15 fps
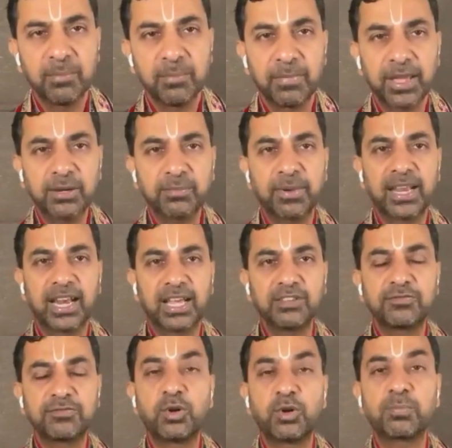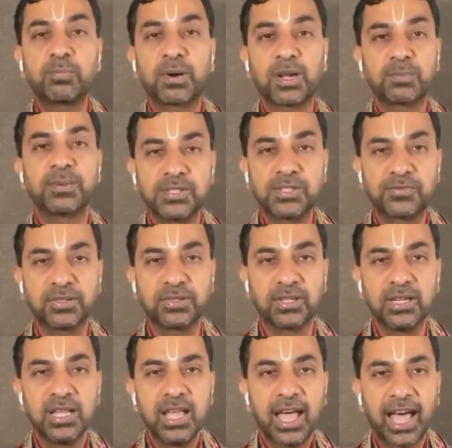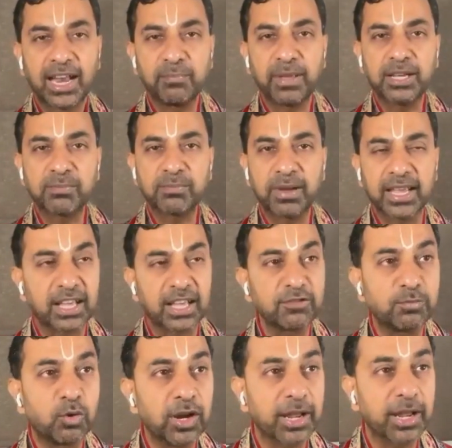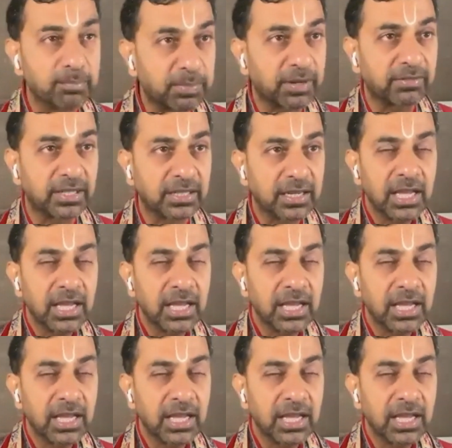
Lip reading: make my life more purposeful, and make my life more empowered.